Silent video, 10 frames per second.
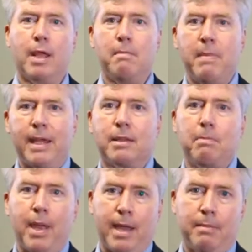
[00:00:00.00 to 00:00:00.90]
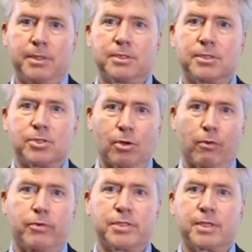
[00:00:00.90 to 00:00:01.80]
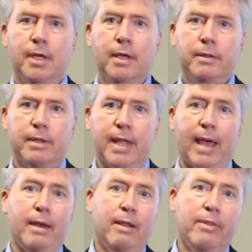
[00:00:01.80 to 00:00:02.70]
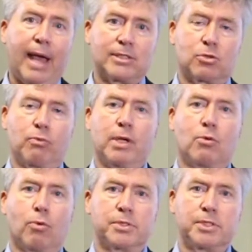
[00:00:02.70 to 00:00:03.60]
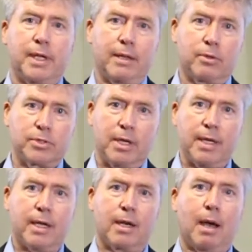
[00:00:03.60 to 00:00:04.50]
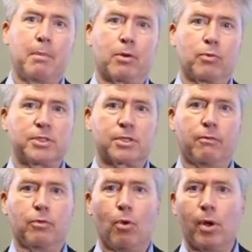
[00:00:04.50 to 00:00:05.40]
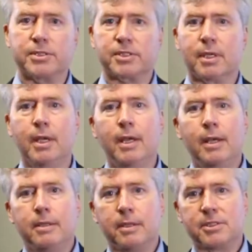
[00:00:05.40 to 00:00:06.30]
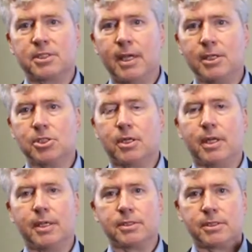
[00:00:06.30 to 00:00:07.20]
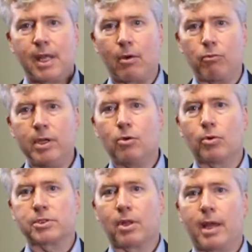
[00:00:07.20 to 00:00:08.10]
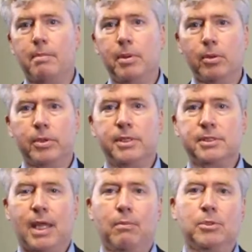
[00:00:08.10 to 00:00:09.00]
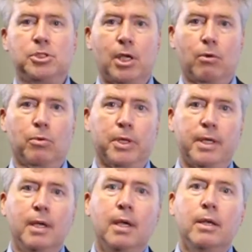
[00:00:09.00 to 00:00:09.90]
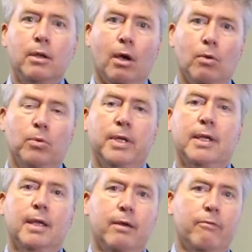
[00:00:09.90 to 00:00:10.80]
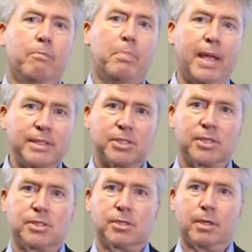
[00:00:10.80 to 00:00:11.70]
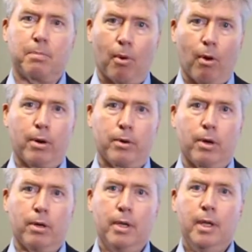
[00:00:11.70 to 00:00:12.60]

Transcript: and make the payments to service the debt. That's recourse debt. There's an economic risk of loss. The distinction is that recourse liabilities then would generally not only give basis to the partner